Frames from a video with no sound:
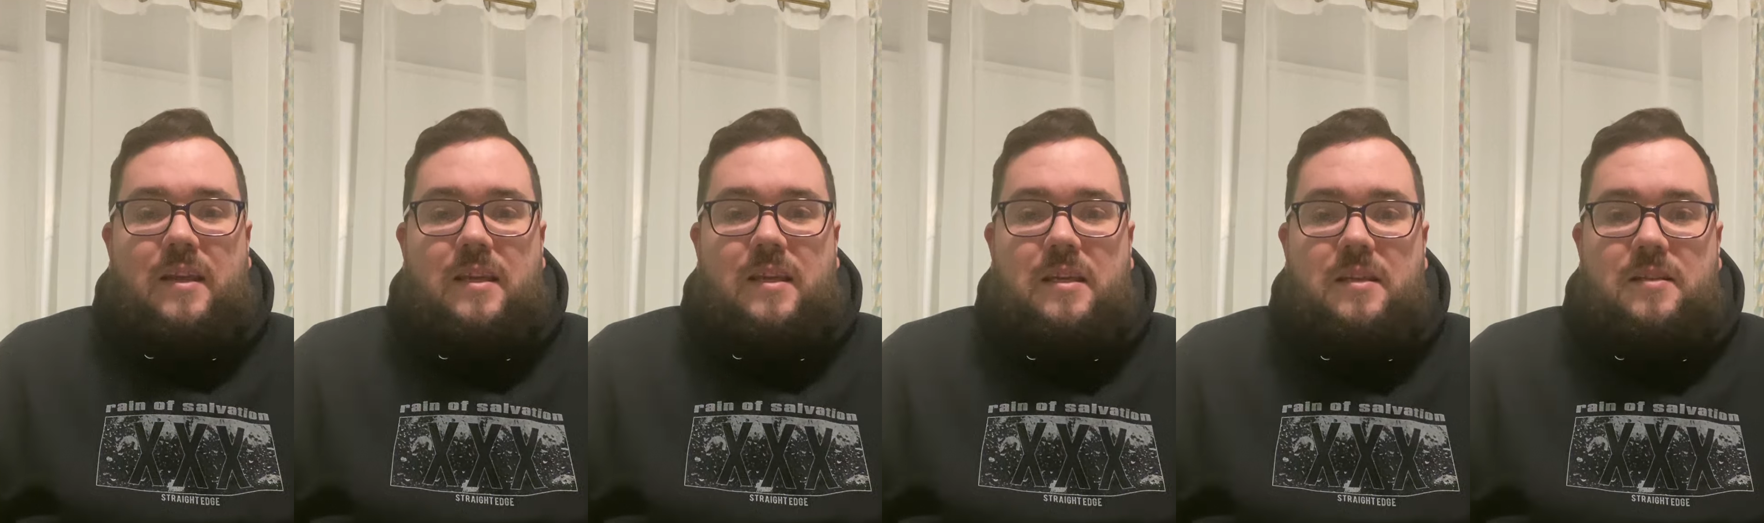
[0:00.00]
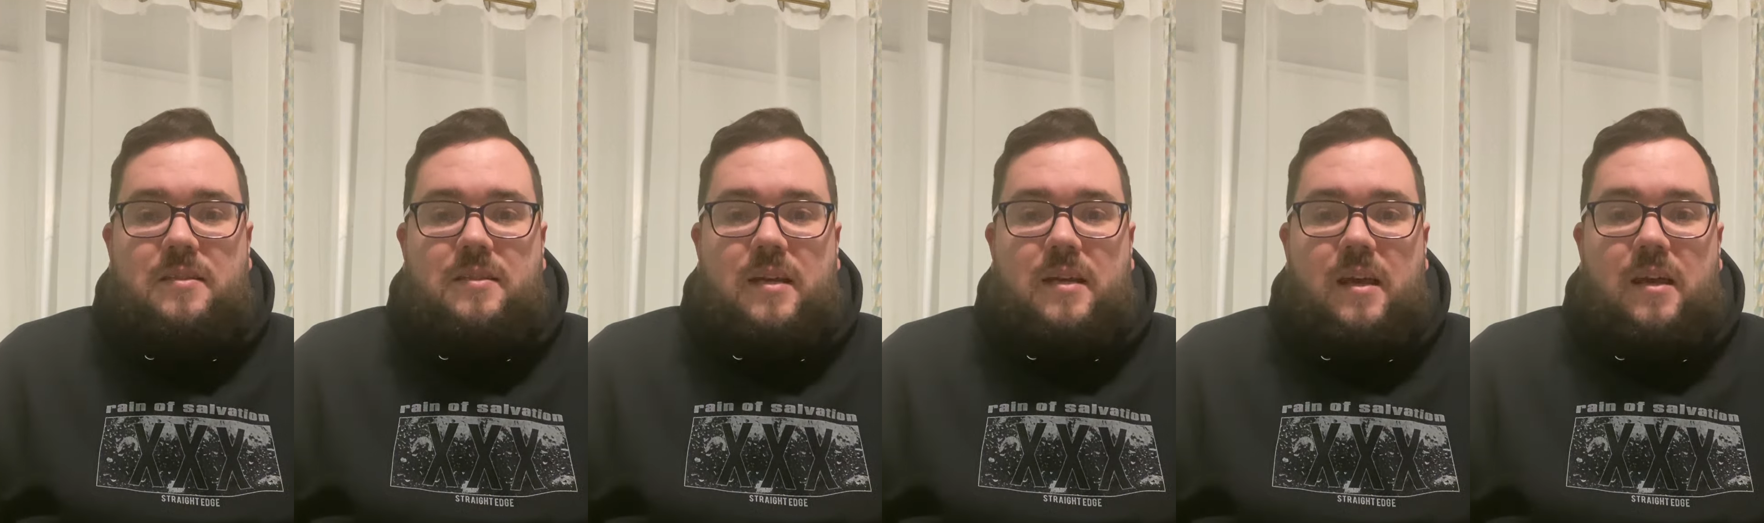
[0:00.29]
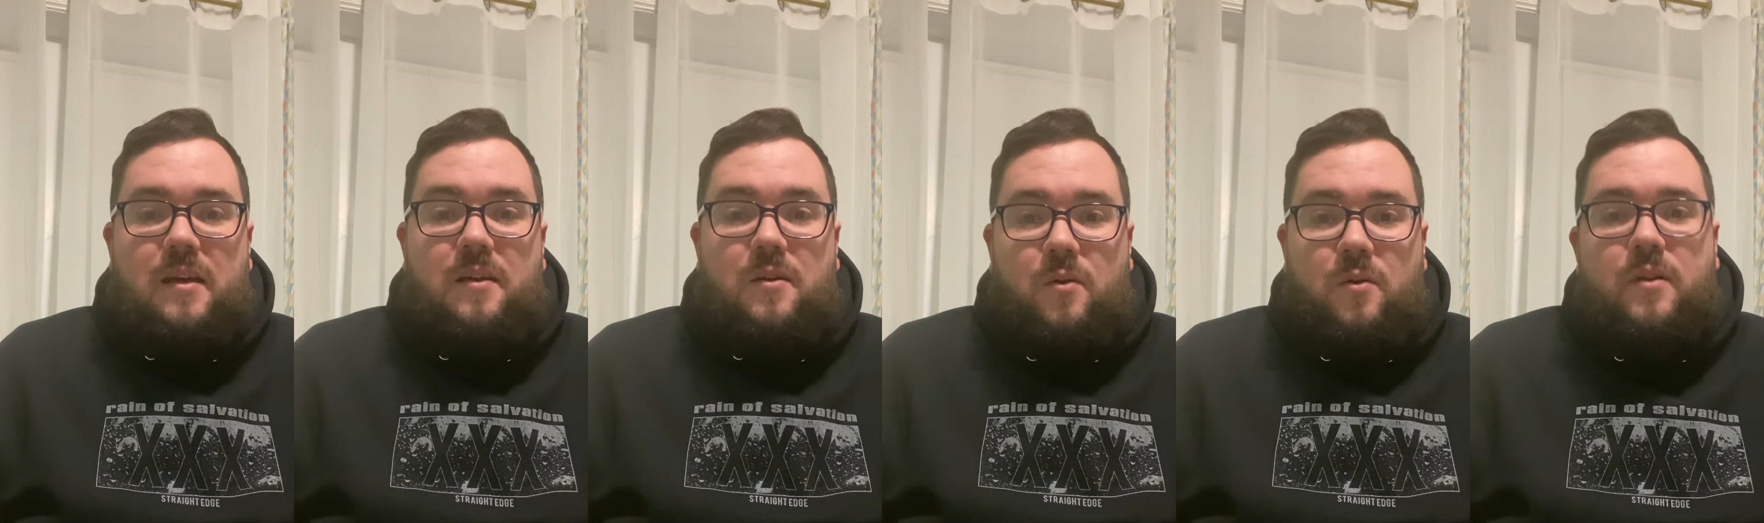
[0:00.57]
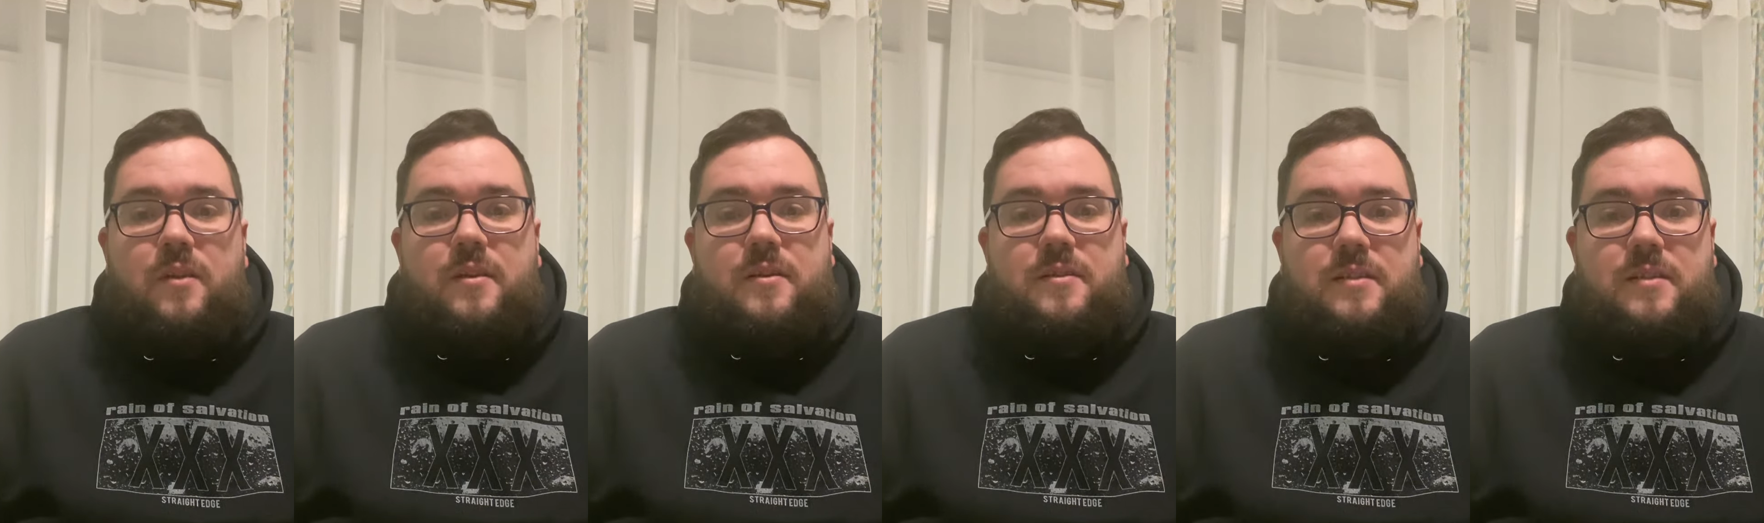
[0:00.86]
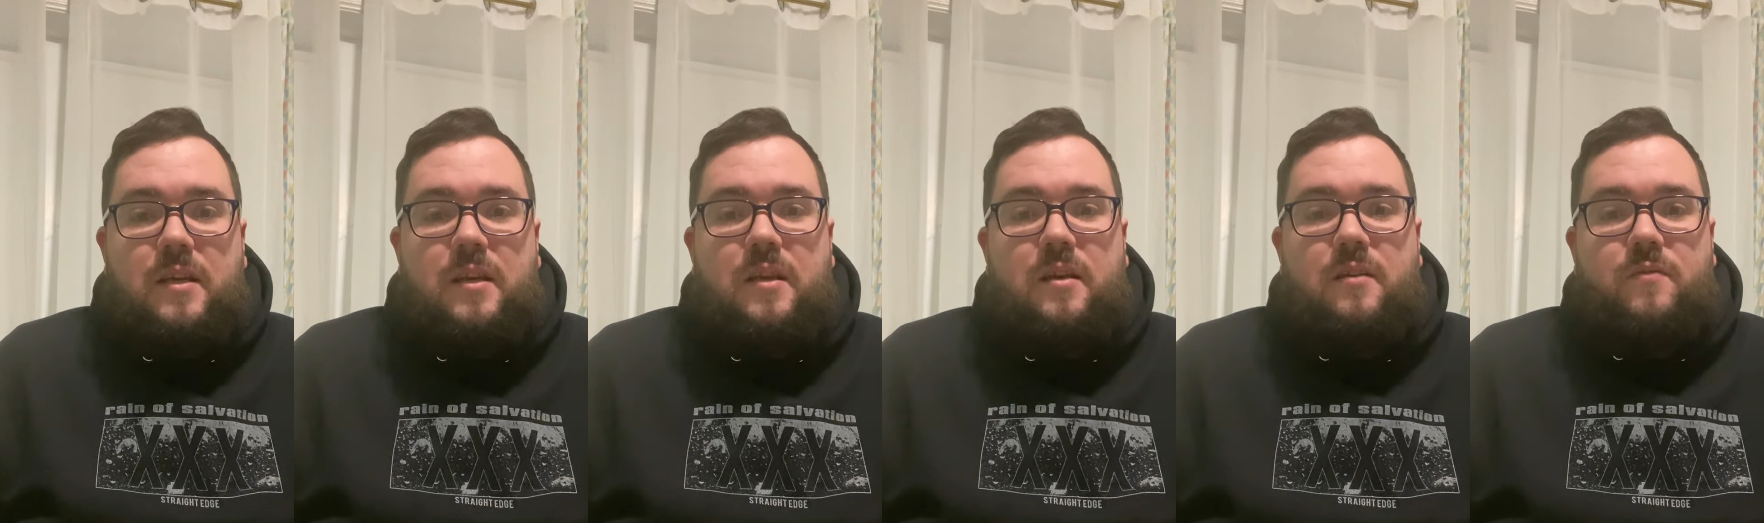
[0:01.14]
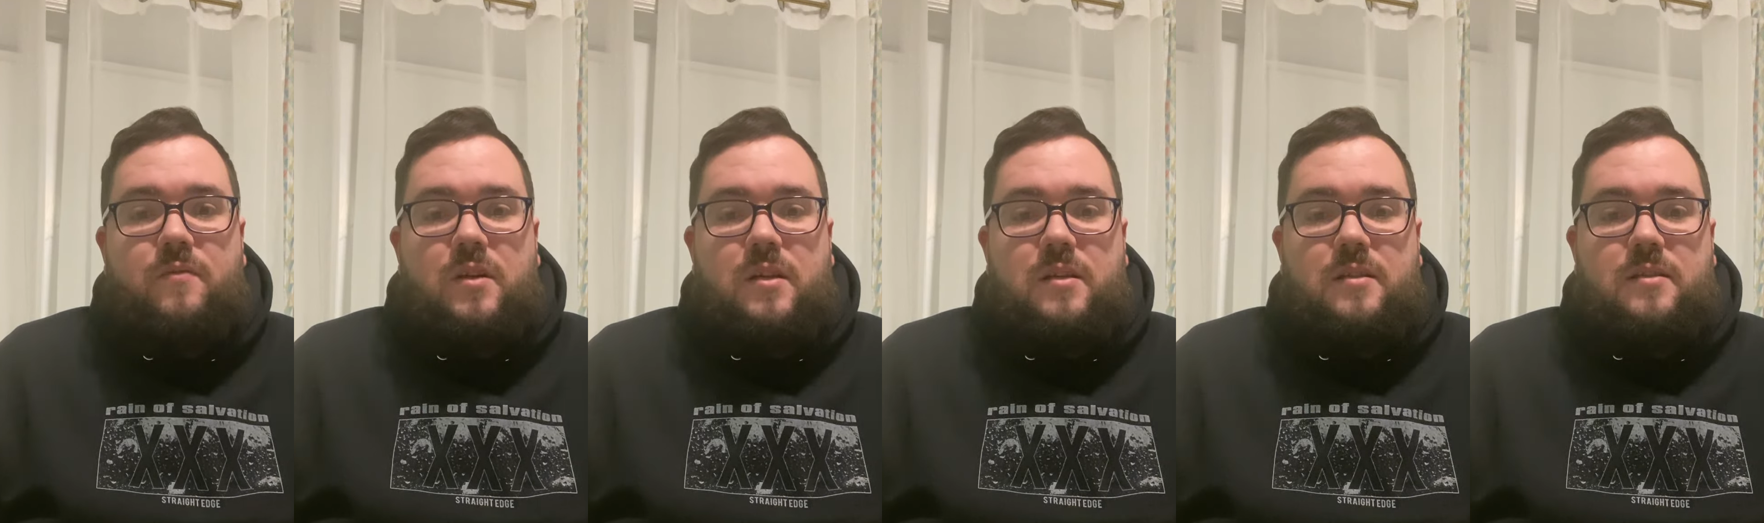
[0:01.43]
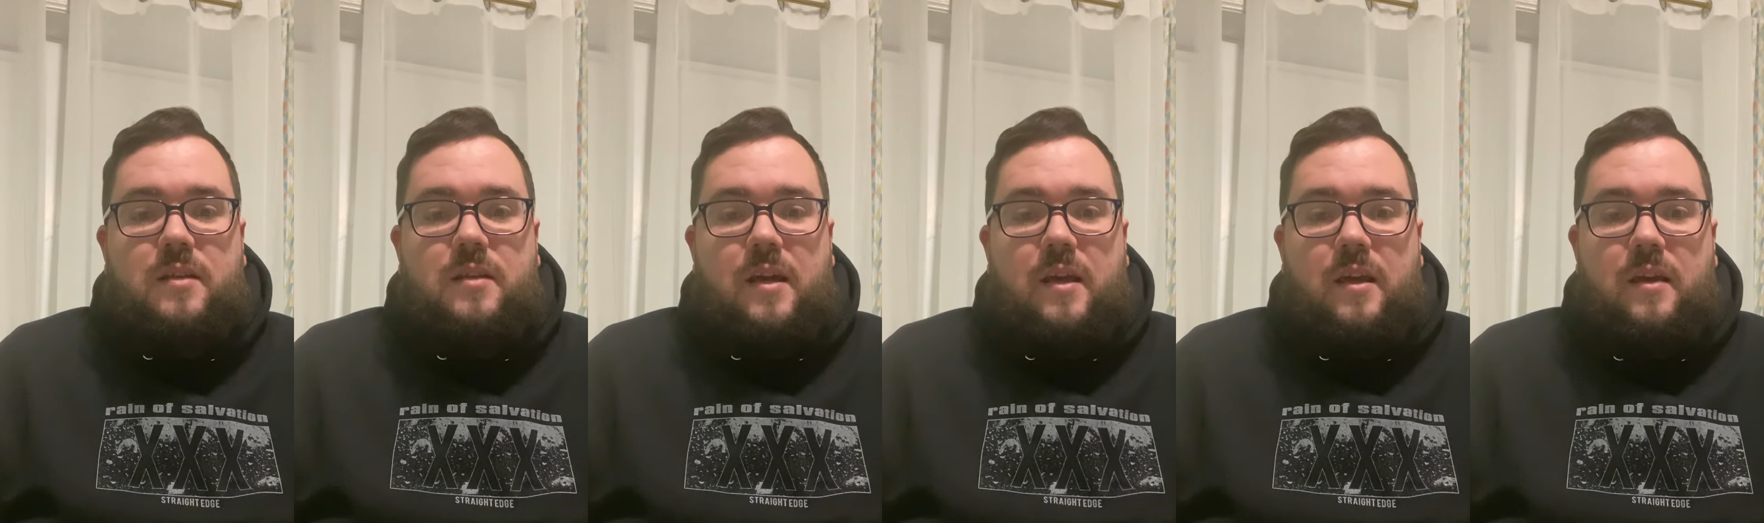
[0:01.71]
Ise, or the city of
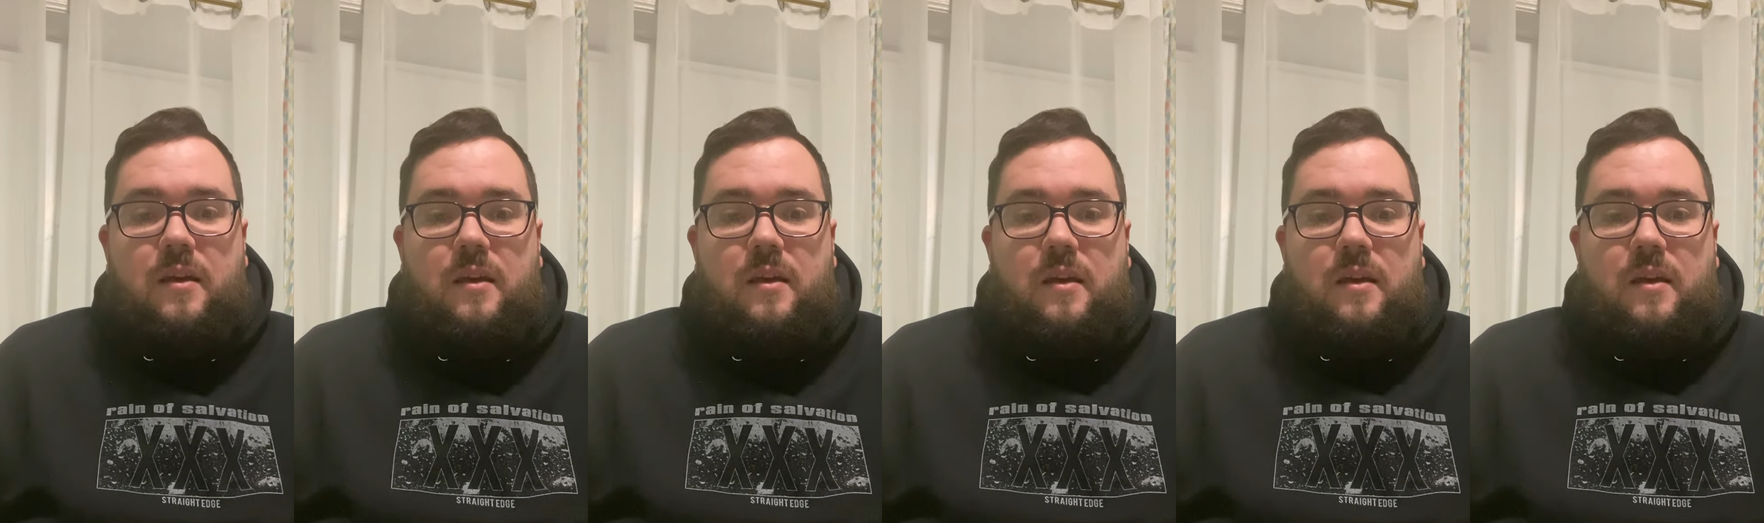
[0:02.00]
Ise,